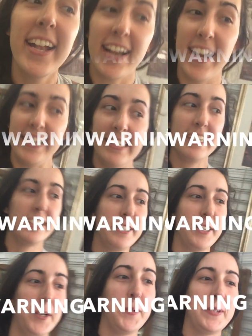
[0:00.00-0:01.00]
Hey guys,
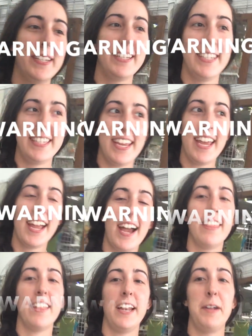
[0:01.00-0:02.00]
so today
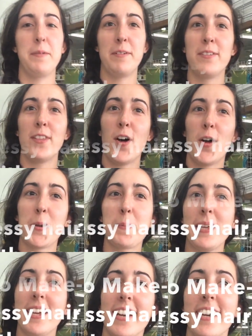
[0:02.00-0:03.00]
I thought I would vlog
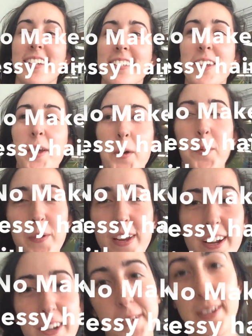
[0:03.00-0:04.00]
because
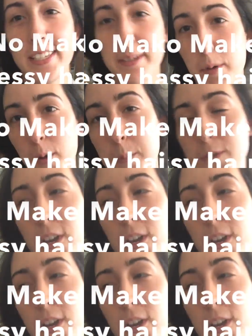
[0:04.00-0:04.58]
we are doing some home